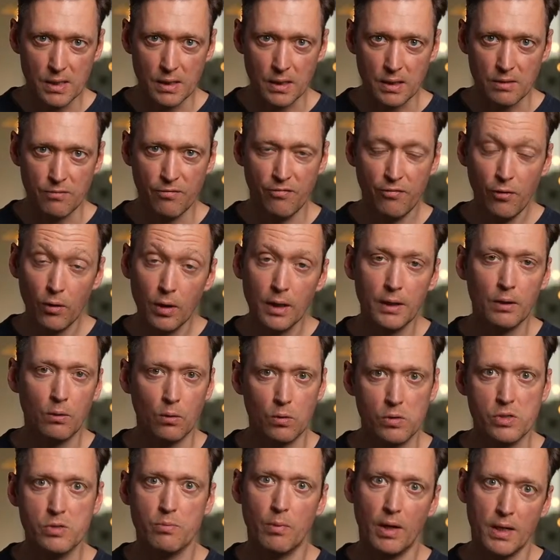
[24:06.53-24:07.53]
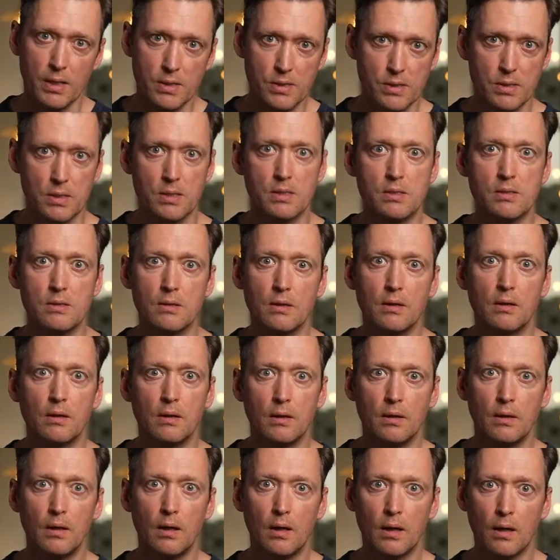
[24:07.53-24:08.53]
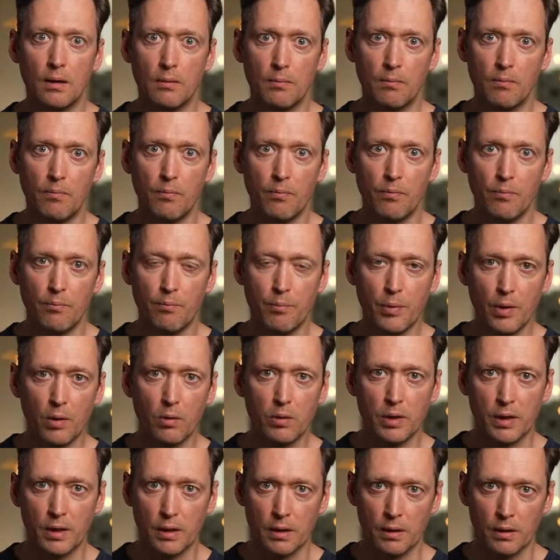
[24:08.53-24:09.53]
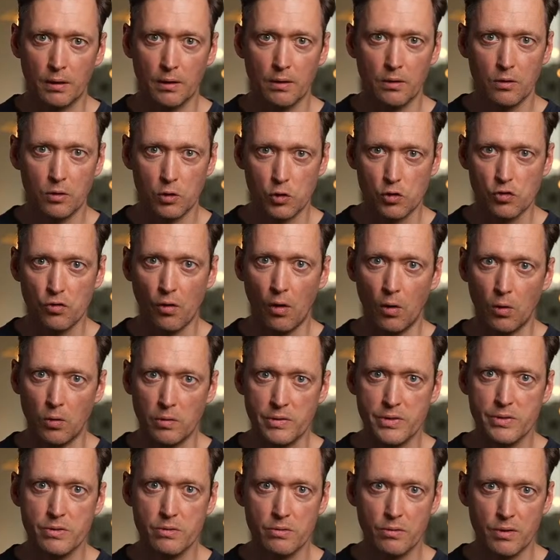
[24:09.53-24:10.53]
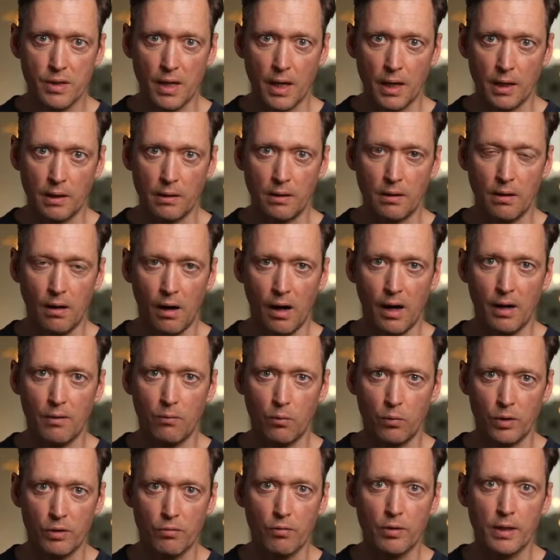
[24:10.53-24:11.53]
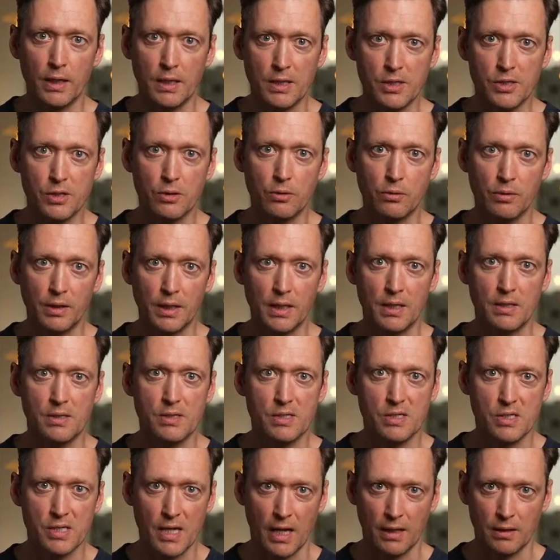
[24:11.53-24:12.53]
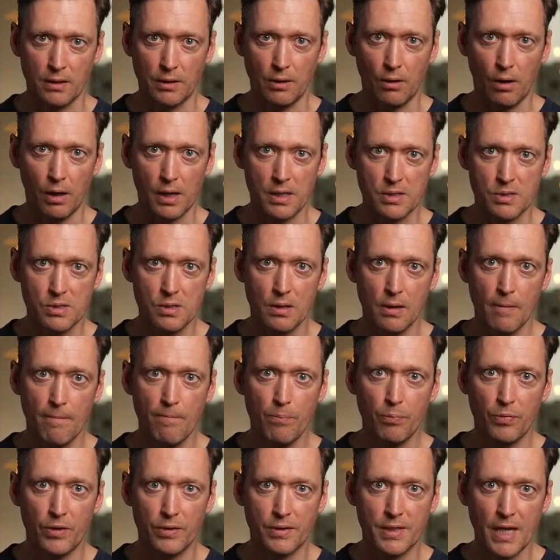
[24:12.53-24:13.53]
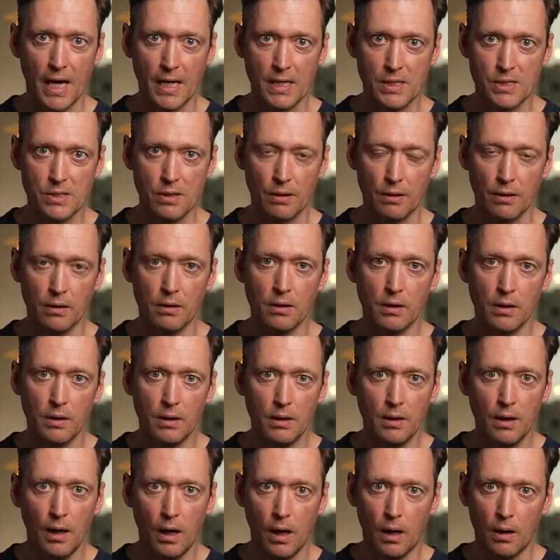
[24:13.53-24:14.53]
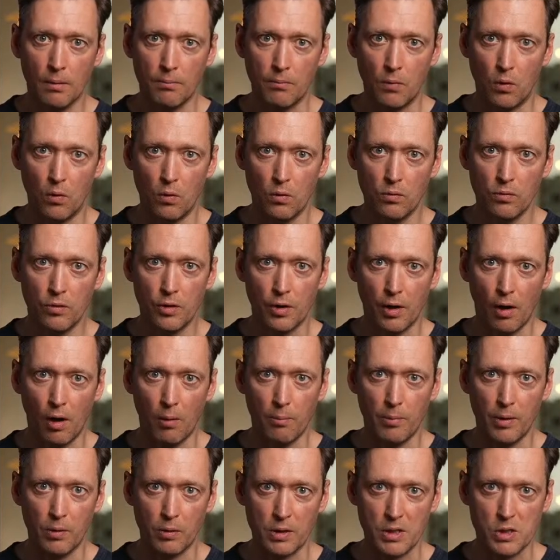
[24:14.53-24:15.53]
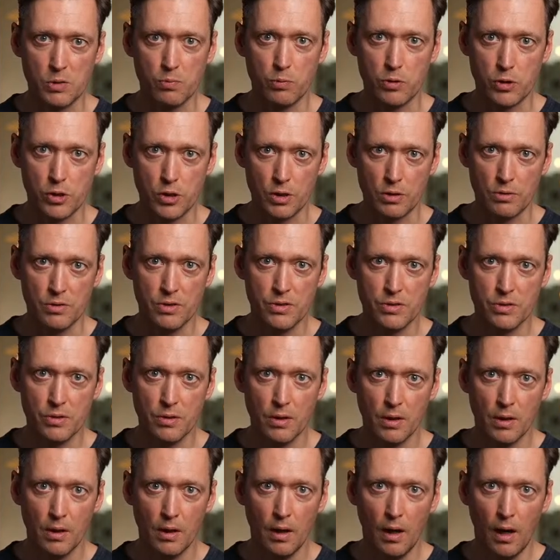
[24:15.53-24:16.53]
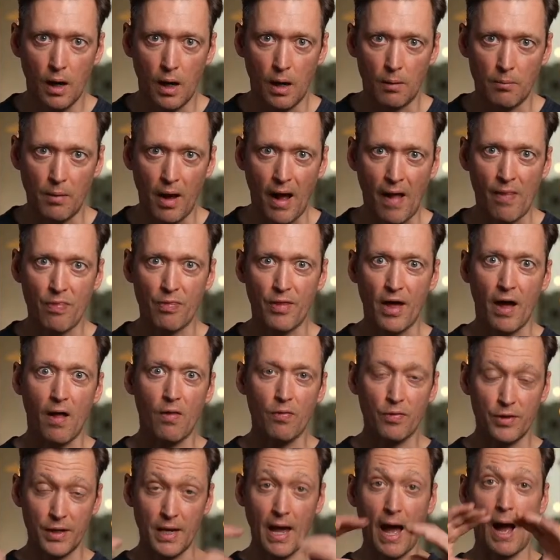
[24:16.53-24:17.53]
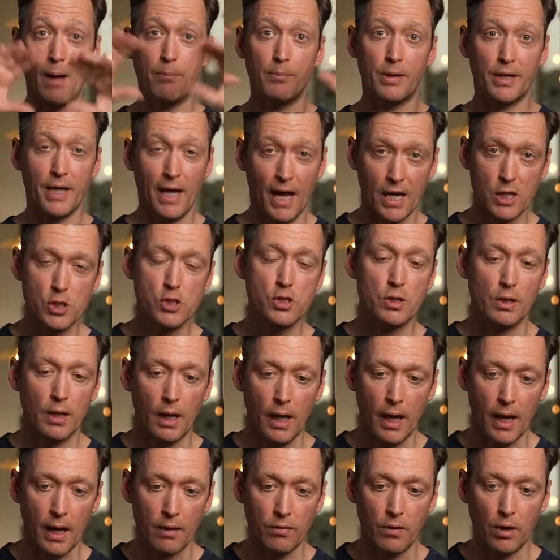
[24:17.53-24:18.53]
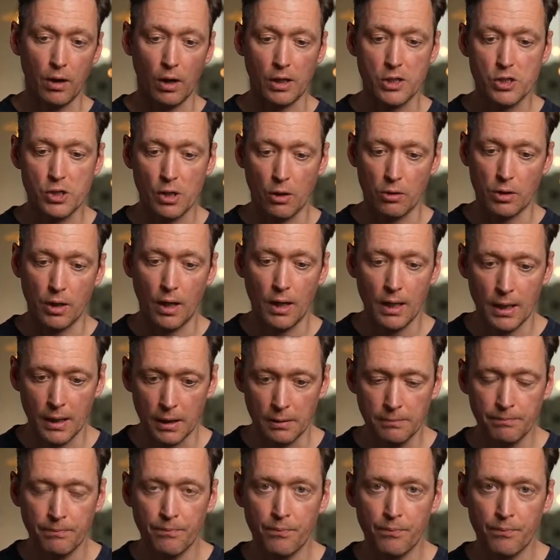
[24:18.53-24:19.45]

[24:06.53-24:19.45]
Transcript: fully automated building controls, then we really do need to standardize the data that our buildings produce, and that the application layer that I showed earlier